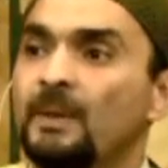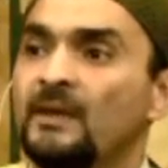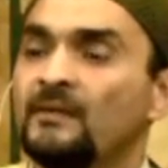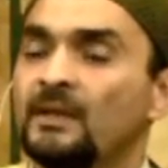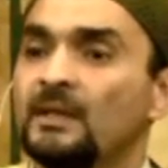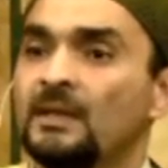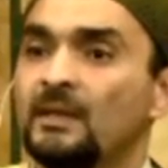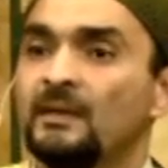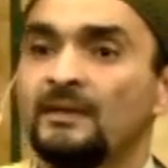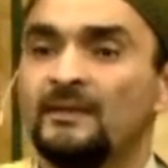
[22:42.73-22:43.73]

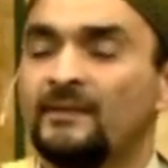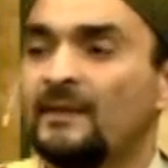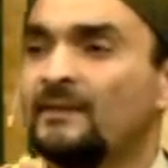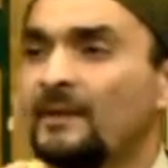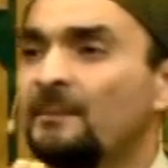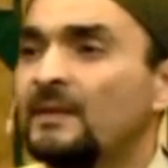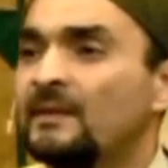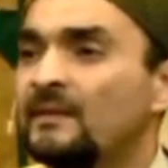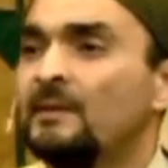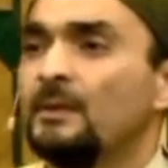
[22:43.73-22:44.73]
basically said
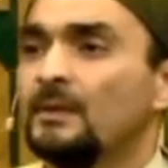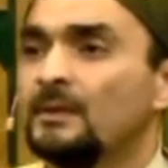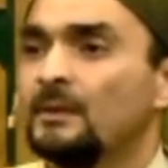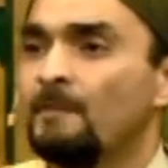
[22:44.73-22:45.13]
something similar.